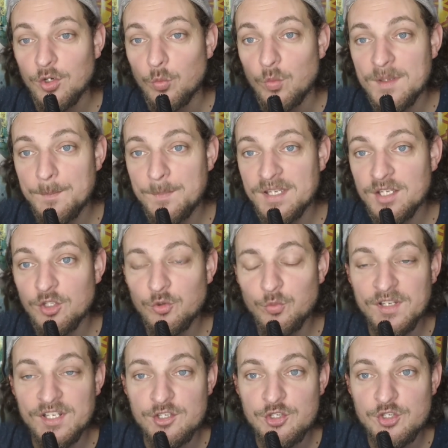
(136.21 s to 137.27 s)
We build,
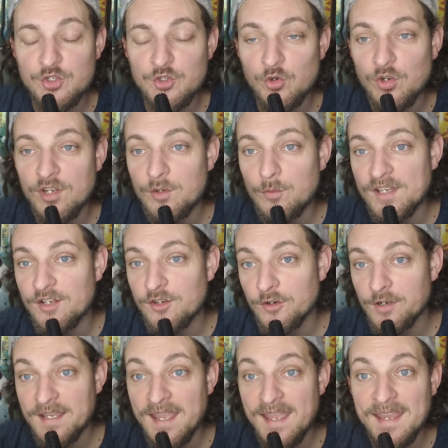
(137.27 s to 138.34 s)
we destroy, we
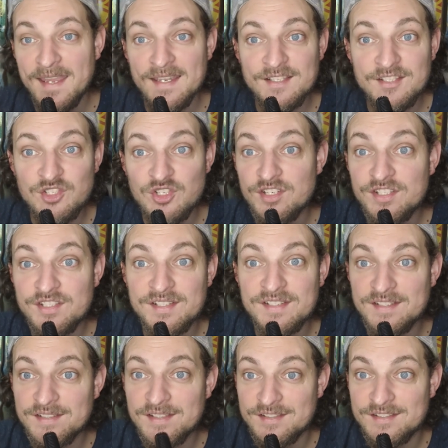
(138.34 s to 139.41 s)
create. It's just,
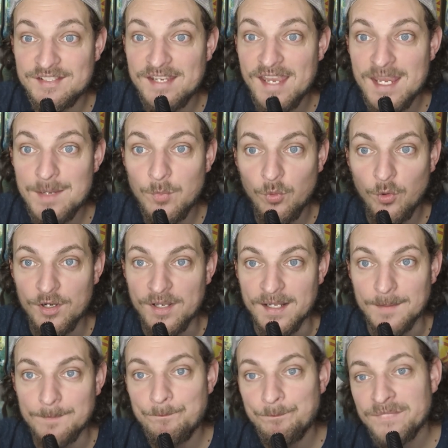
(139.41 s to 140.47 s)
it's skateboarding.
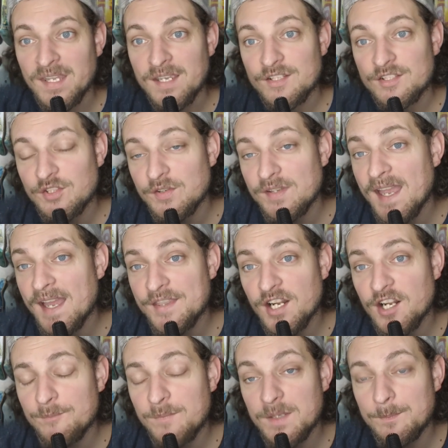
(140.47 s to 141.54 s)
So yeah, there
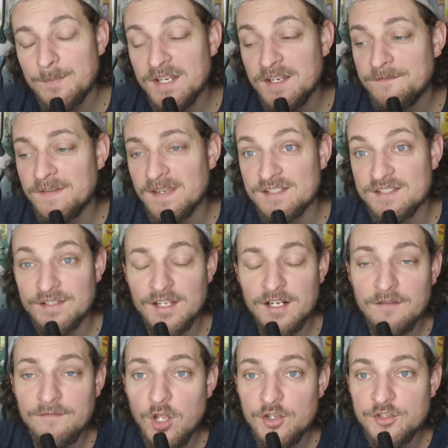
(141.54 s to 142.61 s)
have been benefits, and there
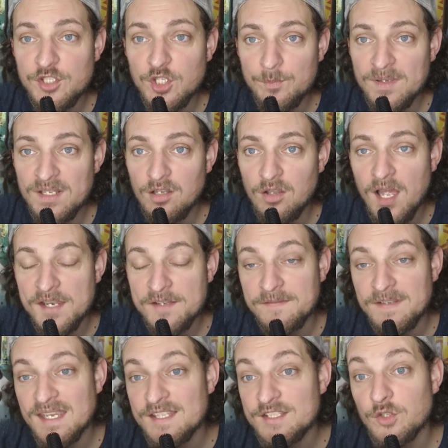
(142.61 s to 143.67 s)
have also been a lot of
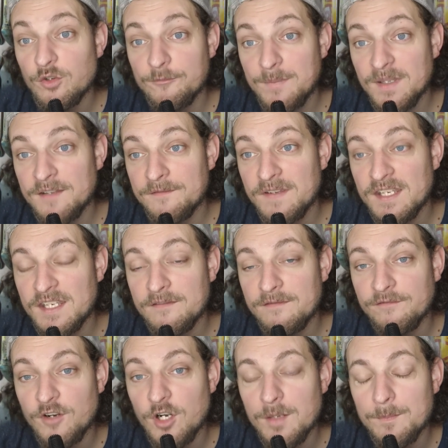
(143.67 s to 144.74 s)
kids who have benefited
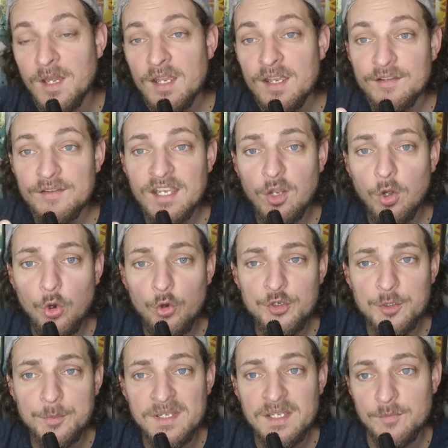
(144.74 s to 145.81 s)
from the
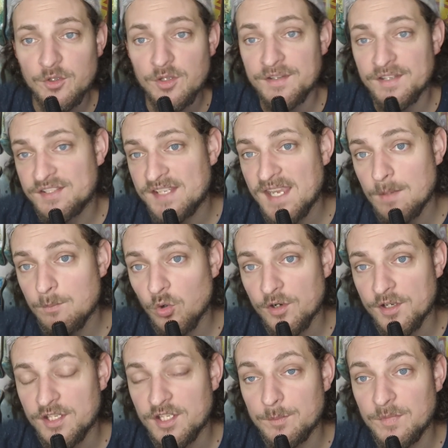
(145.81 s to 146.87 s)
older people in the
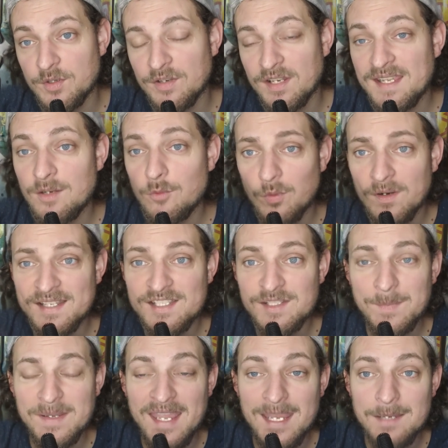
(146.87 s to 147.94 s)
skateboarding community when it's
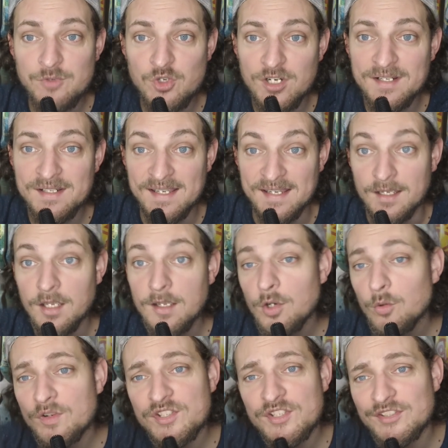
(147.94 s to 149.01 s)
became trendy,
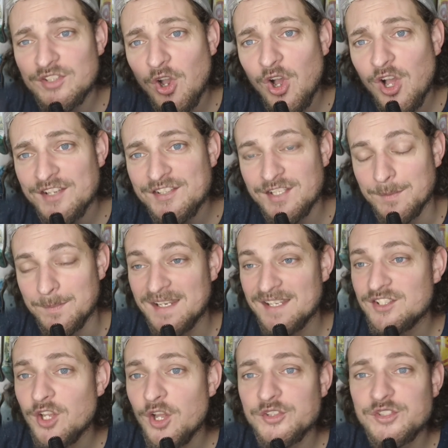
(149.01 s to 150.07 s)
which is awesome, and
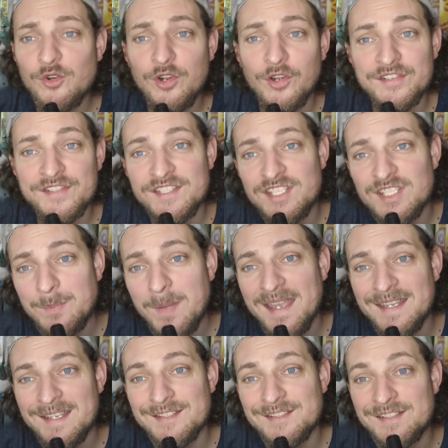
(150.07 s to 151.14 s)
it's also caused a
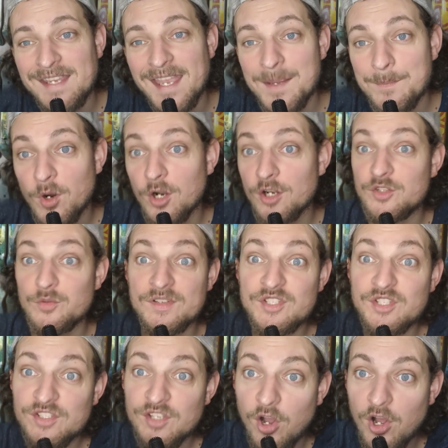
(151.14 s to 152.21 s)
spike in skate parks, which
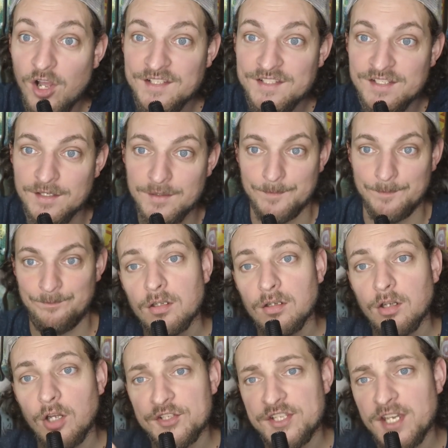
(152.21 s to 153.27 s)
is awesome.
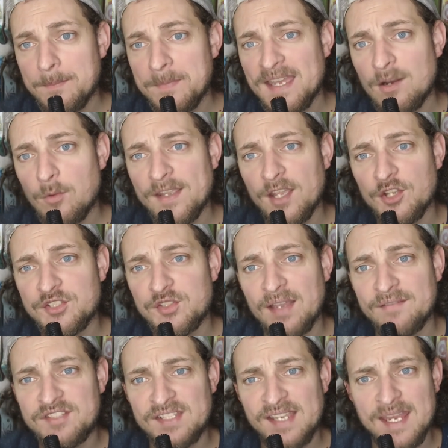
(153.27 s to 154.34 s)
On top of that, we also
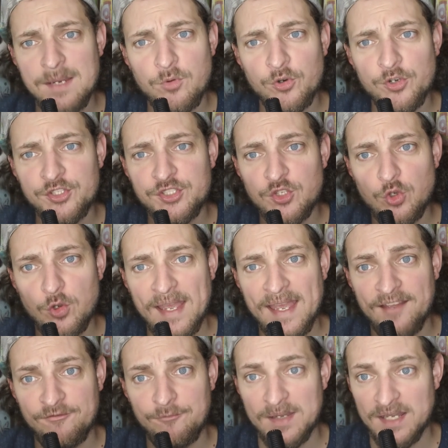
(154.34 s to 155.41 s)
have skateboarders who
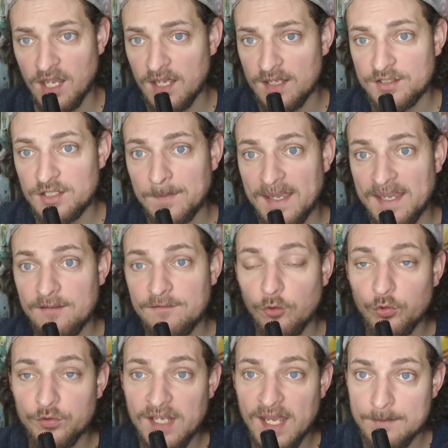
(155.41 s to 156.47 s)
have begun to make
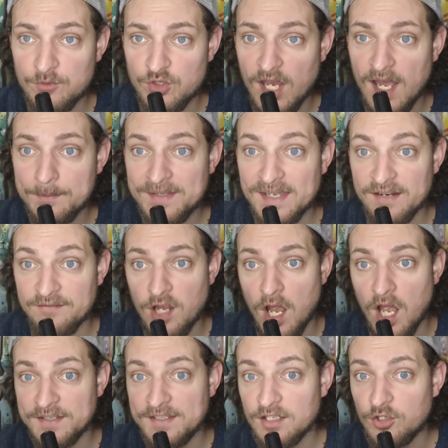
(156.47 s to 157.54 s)
full time jobs out of
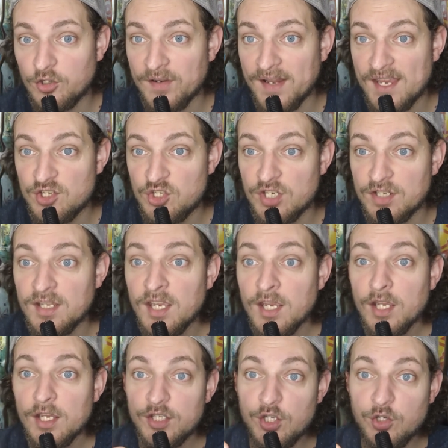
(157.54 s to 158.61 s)
content creation
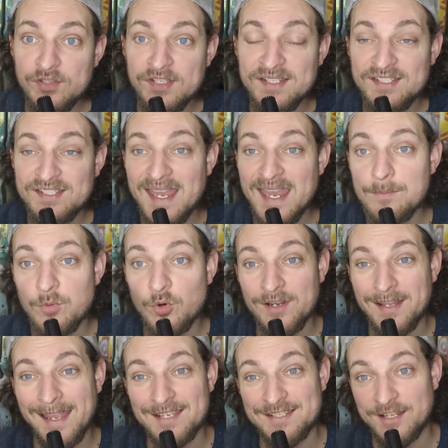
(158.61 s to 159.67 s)
using
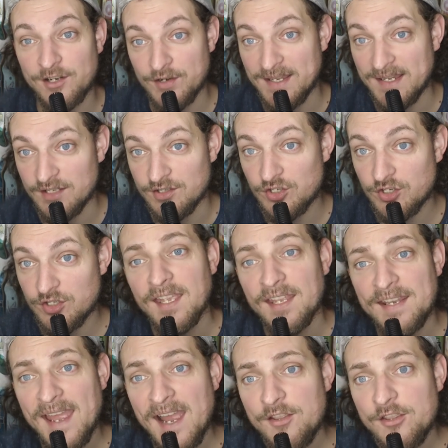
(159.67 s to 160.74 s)
skateboarding as their niche.
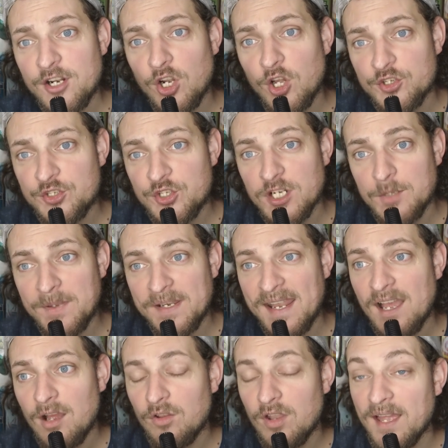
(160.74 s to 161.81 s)
And now they're all tripping
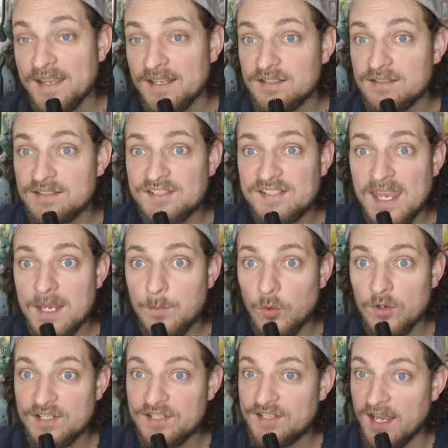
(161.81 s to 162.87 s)
out like,
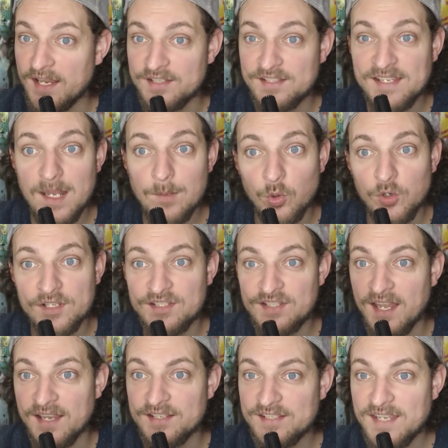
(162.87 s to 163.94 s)
skateboarding's dying, skateboarding's
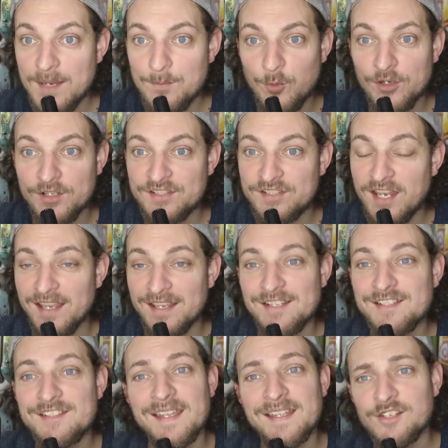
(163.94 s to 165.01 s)
dying, skateboarding's dying.
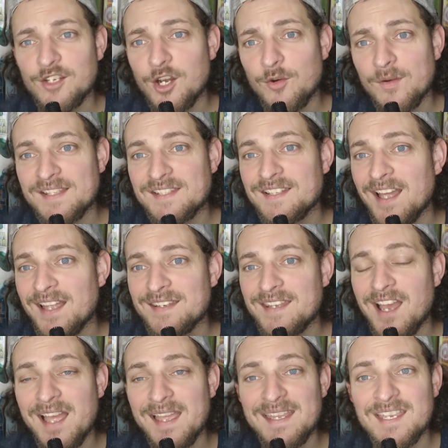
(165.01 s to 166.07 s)
And it's like, no, it's not
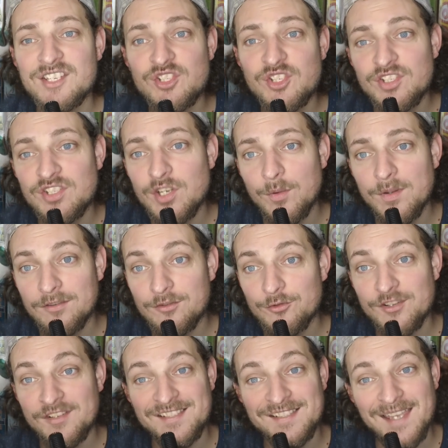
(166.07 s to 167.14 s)
dying, it's just going through
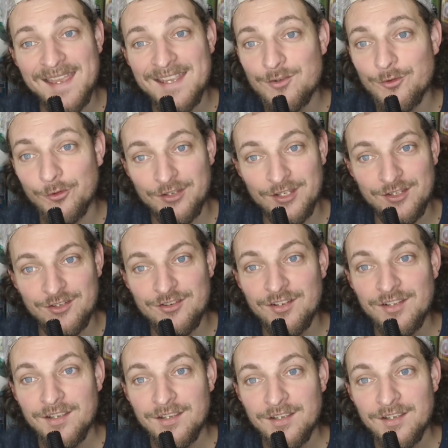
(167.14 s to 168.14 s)
the cycle, dude.